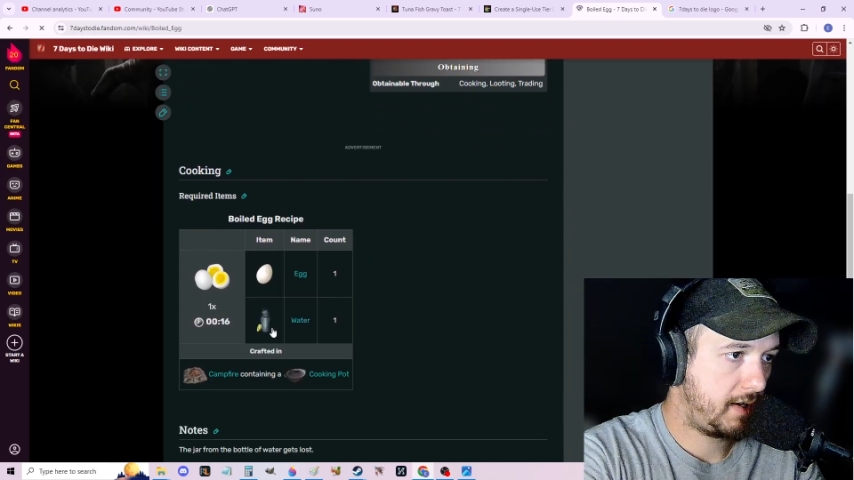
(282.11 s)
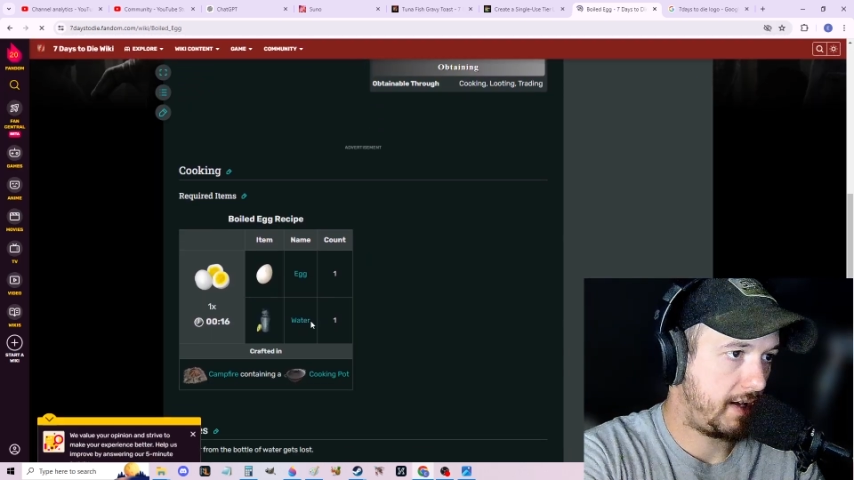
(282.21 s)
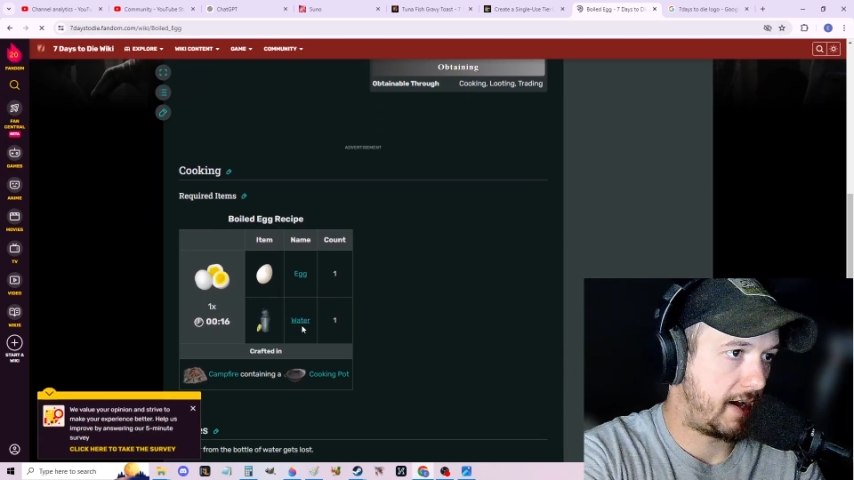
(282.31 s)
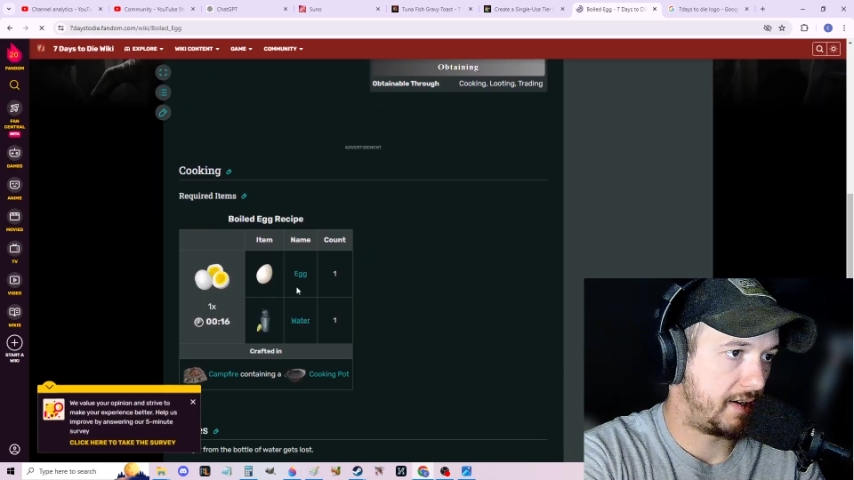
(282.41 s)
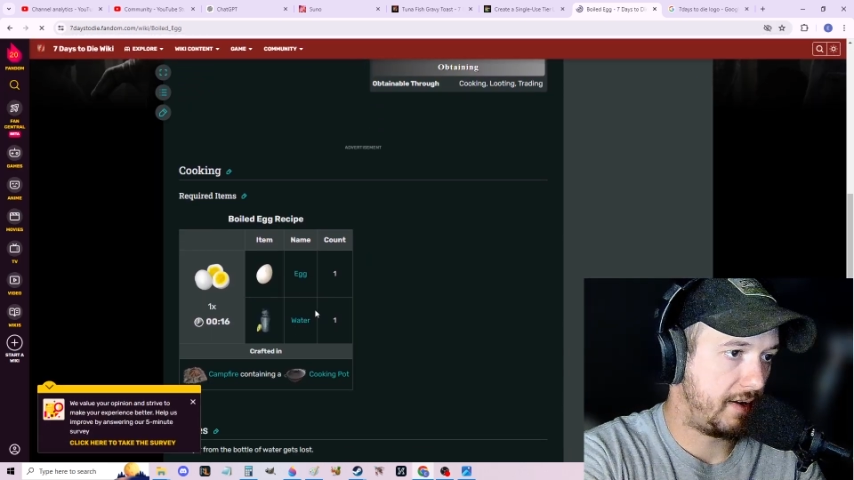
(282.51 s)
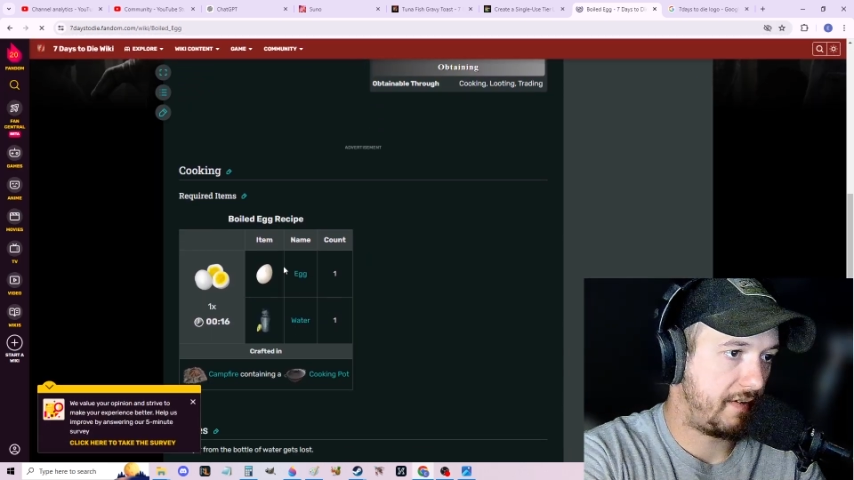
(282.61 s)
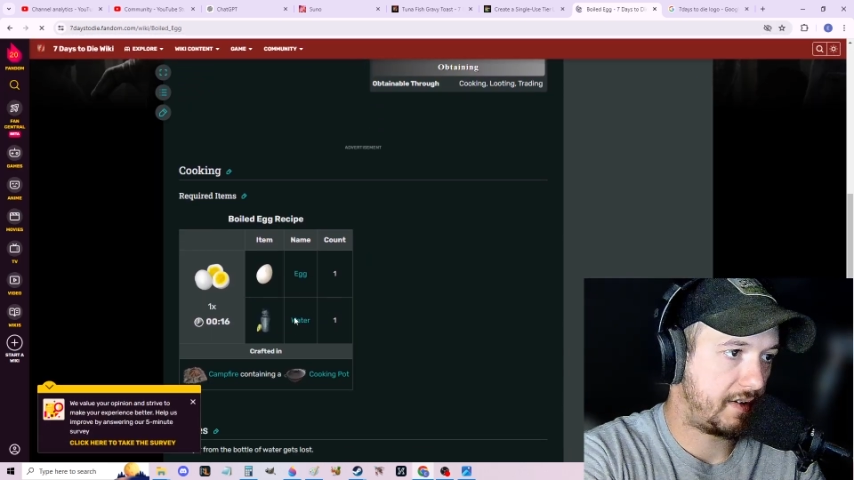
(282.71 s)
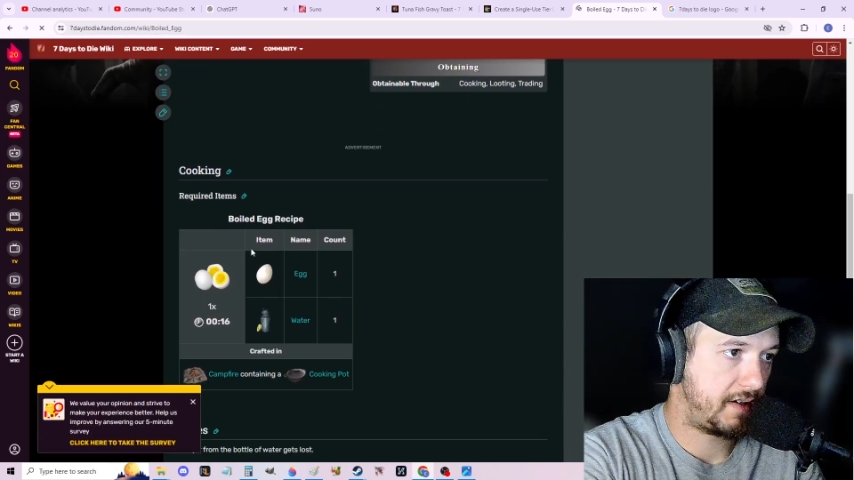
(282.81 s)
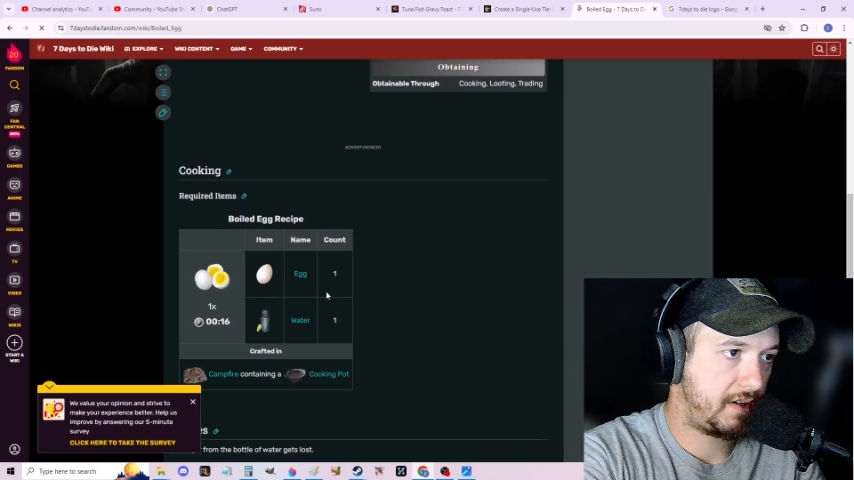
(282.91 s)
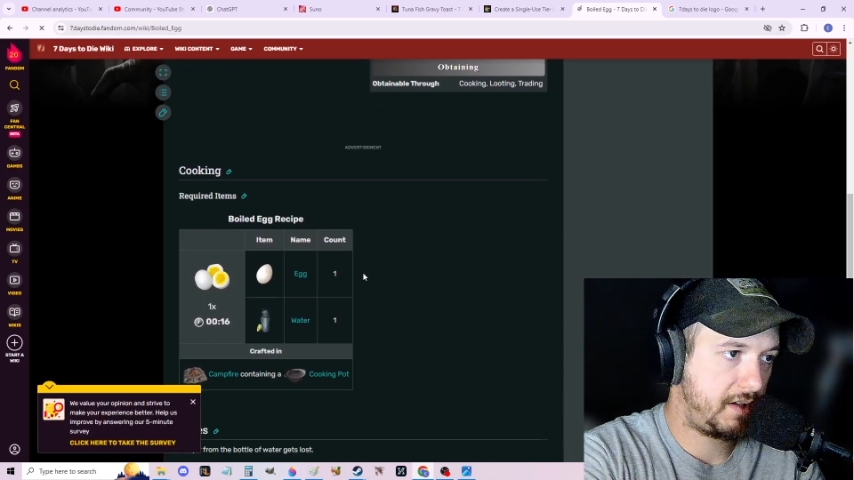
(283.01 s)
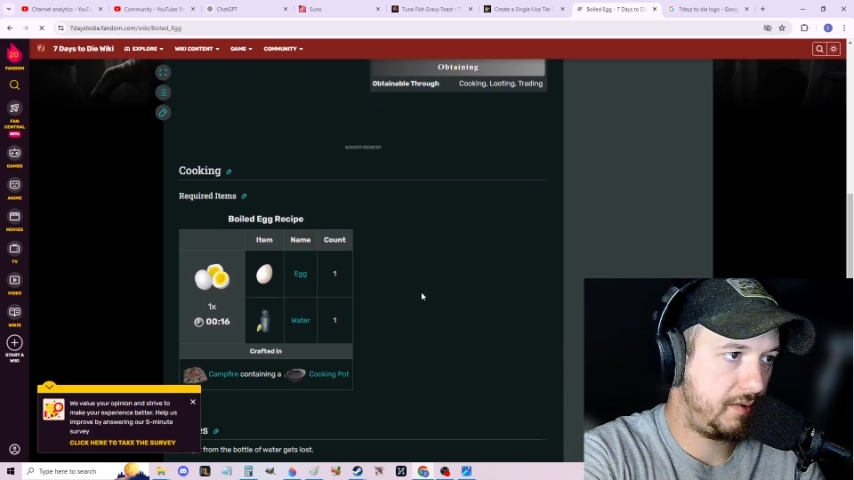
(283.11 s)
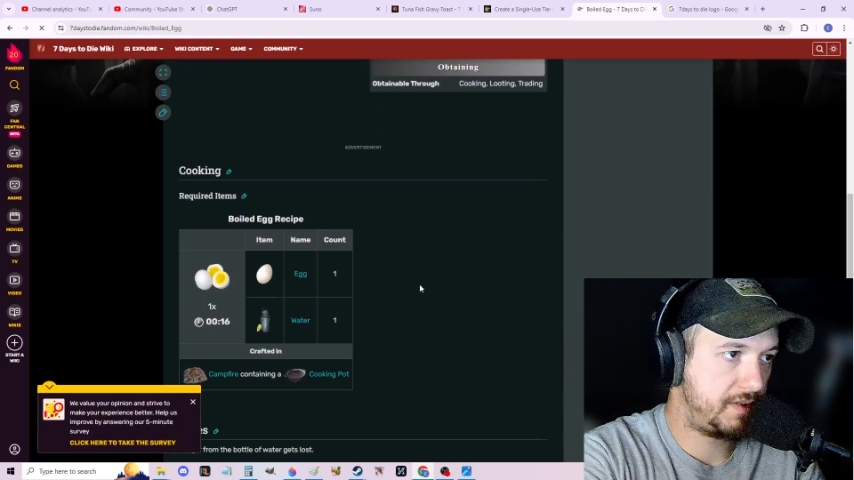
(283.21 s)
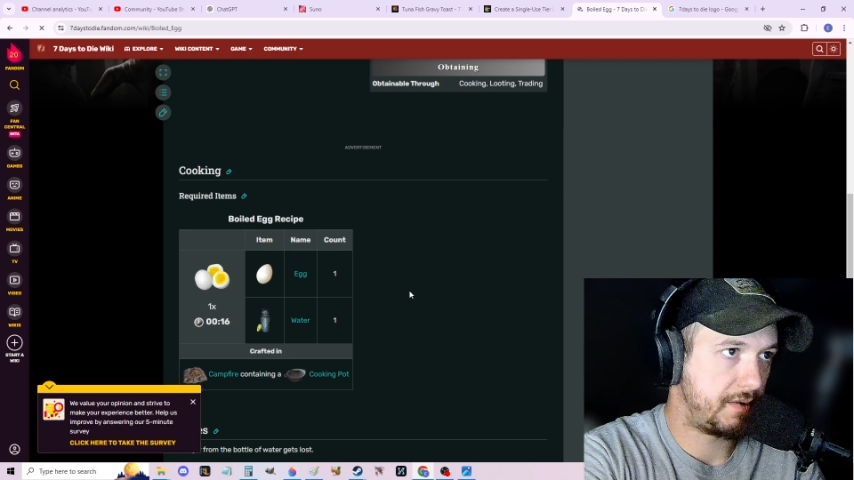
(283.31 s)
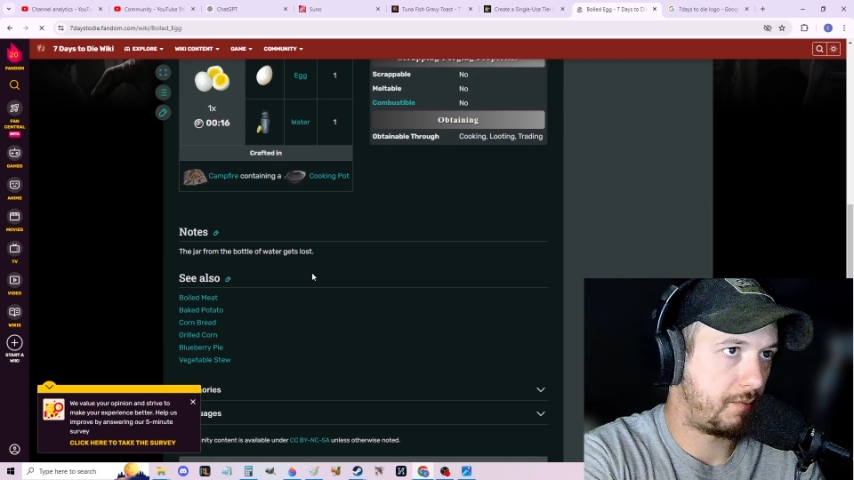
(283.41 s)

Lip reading: Yeah, you have to use a